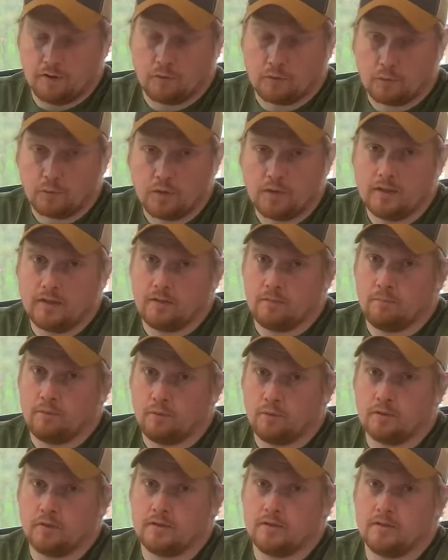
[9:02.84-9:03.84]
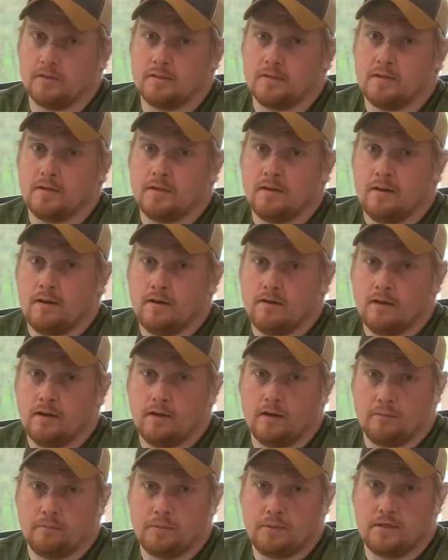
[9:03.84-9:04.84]
really important
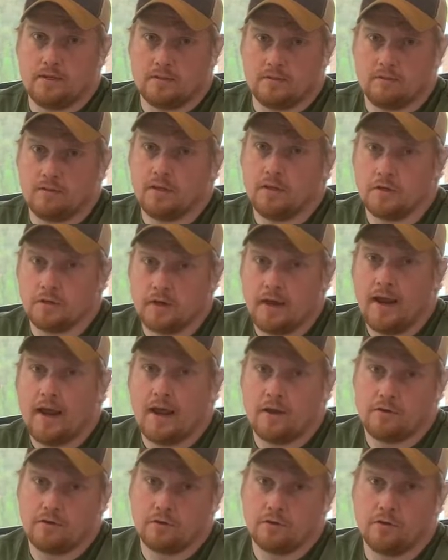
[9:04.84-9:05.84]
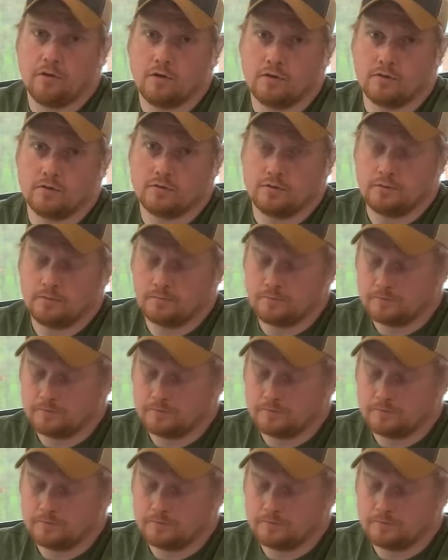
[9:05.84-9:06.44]
piece of gear to add to your arsenal.